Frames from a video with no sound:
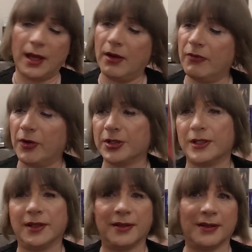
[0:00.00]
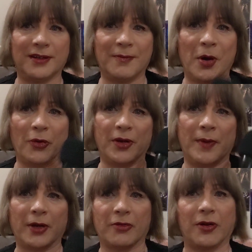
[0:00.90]
Unfortunately, I'm holding a
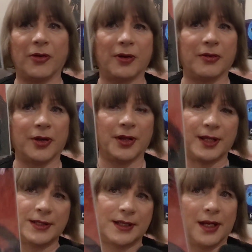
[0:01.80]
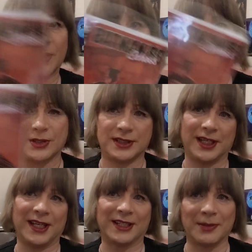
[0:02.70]
microphone and I've got this, and I don't want to
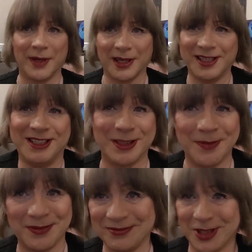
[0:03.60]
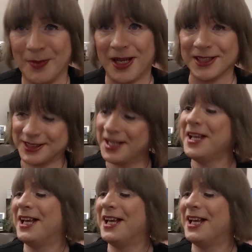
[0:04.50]
take it out of the bag because I can't be asked.